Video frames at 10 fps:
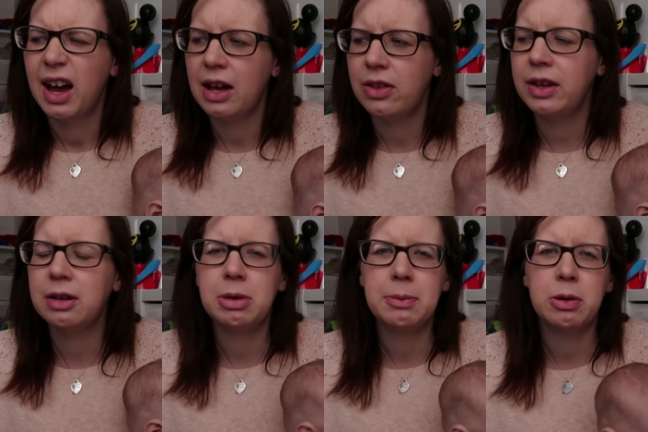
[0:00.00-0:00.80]
I
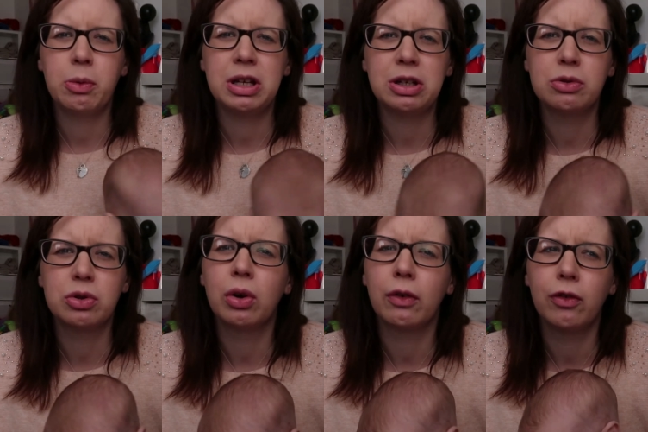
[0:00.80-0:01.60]
think maybe when he
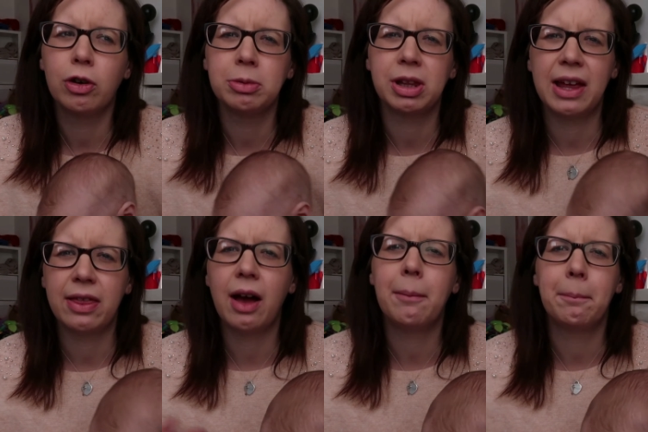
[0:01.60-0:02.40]
goes on a
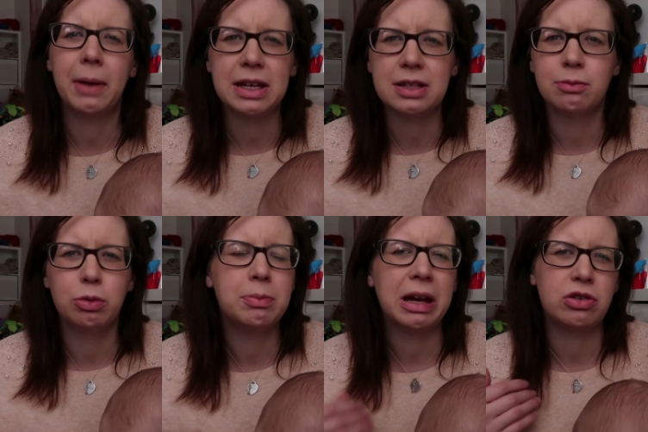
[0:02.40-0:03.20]
formula,
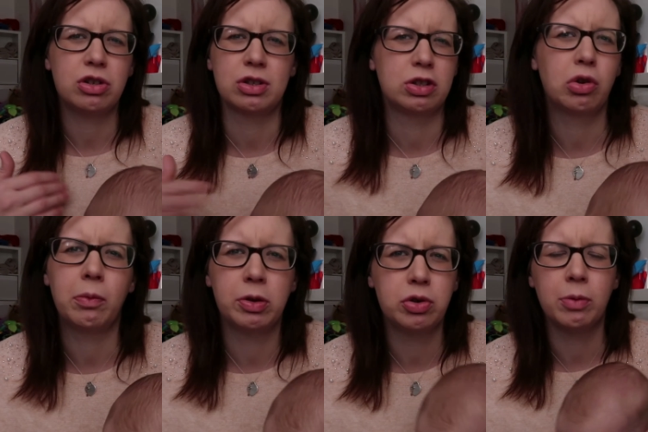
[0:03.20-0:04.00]
we might just
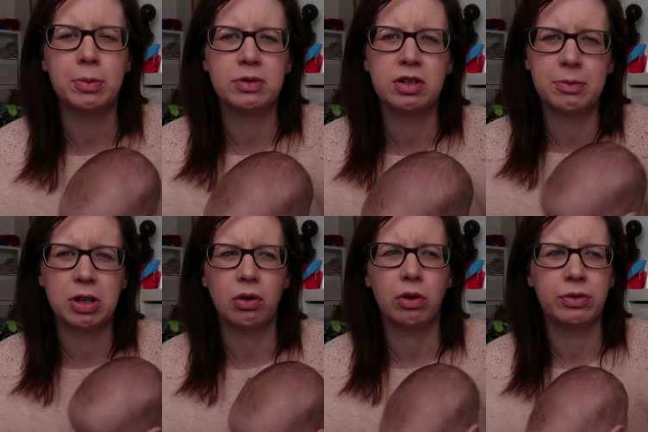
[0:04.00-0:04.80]
stop the
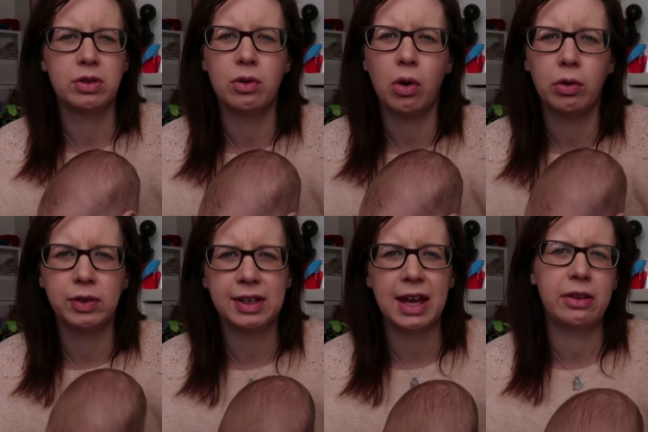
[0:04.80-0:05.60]
dummy
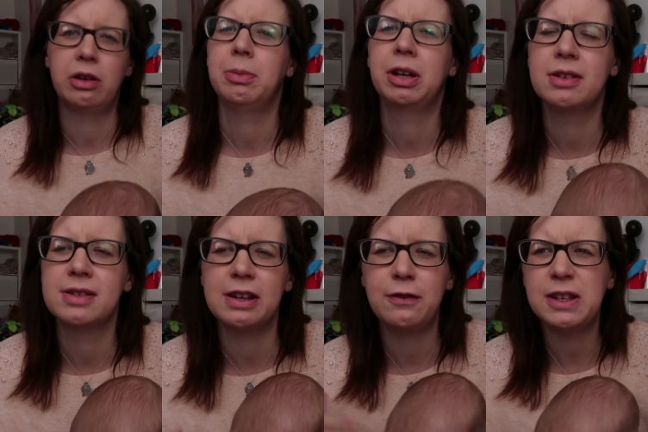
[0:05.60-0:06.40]
altogether.
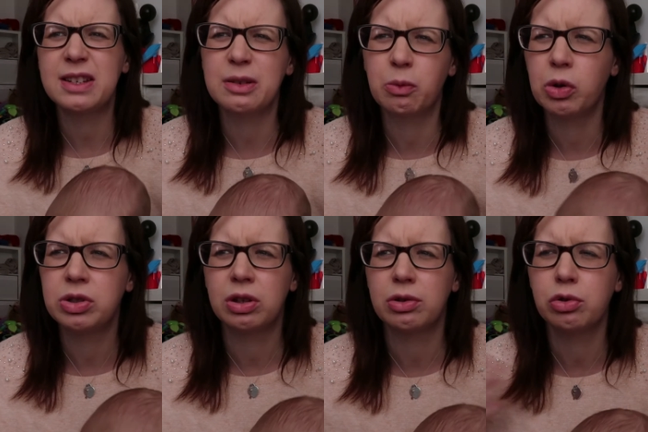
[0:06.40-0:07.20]
Because if he doesn't
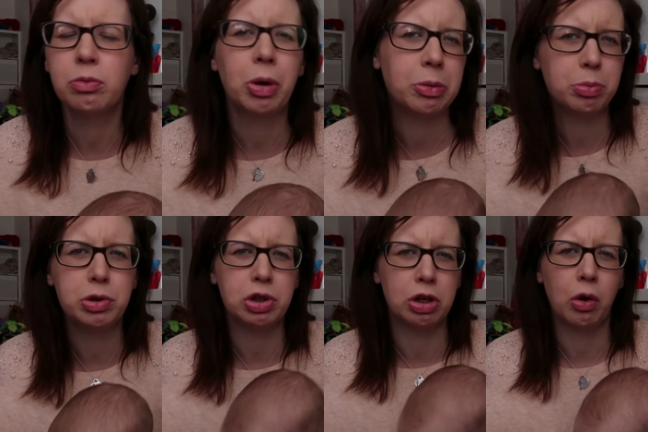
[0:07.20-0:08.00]
want it, there's no point
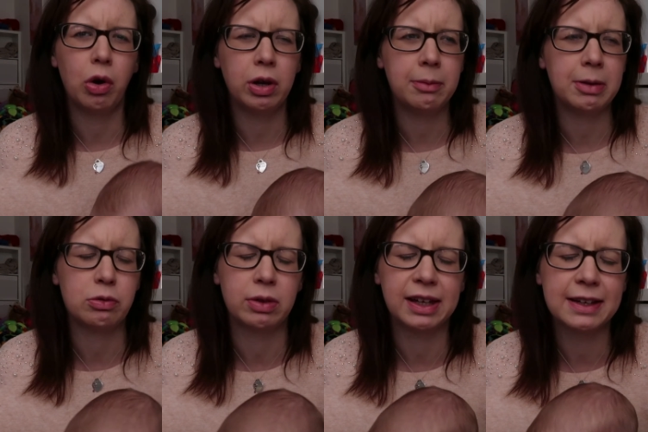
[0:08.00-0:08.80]
pushing it on him. I
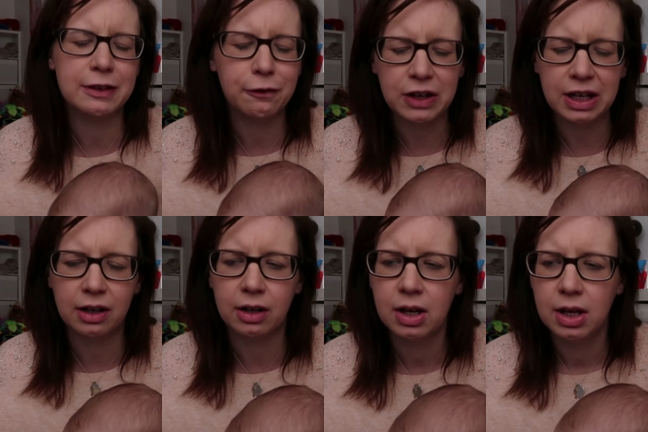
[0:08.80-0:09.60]
don't think it's
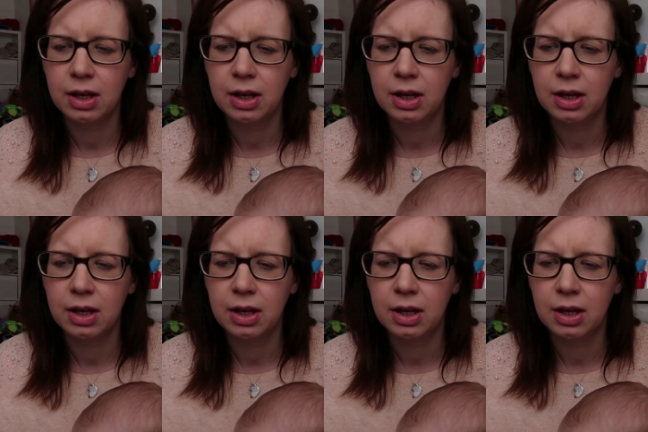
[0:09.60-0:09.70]
fair.